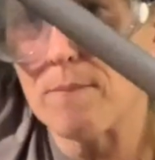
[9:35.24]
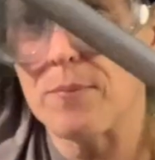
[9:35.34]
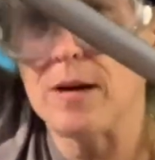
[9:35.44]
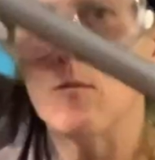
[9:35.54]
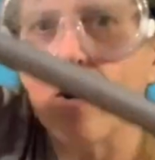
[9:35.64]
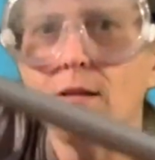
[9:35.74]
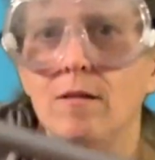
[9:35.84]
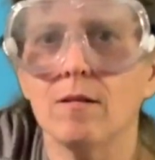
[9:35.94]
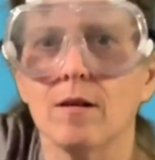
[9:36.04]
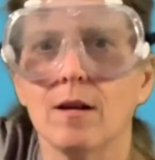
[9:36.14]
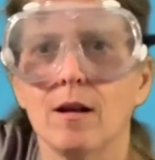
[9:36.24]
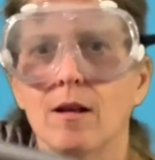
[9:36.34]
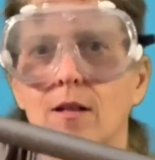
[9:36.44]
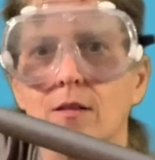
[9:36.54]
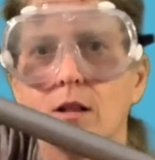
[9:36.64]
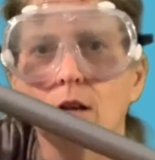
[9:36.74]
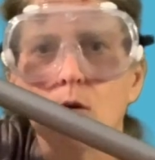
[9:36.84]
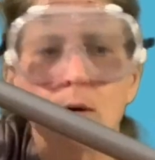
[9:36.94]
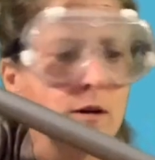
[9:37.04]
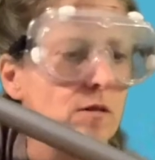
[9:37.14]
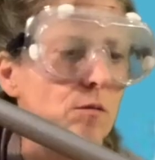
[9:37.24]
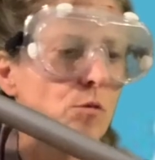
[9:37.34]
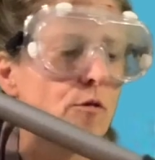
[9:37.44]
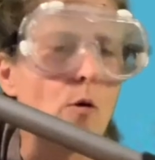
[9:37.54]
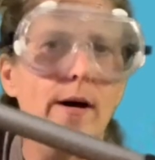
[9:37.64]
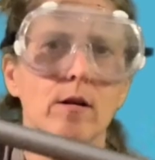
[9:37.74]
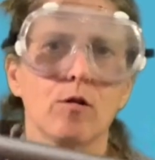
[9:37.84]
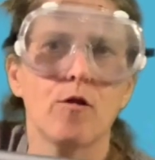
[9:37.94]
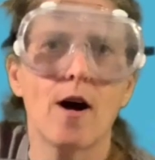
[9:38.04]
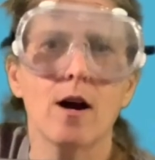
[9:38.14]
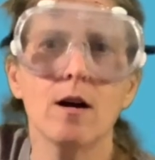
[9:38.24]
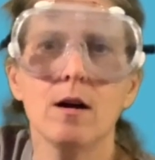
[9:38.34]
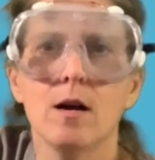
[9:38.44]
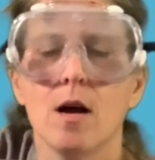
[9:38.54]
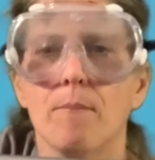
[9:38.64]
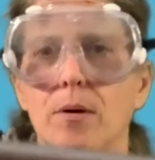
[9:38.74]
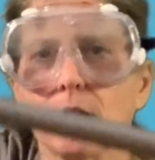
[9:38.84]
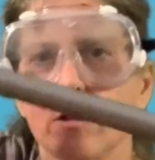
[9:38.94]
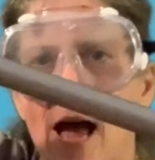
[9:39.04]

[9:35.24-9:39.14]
big ones, the little one doesn't move quite as far, but I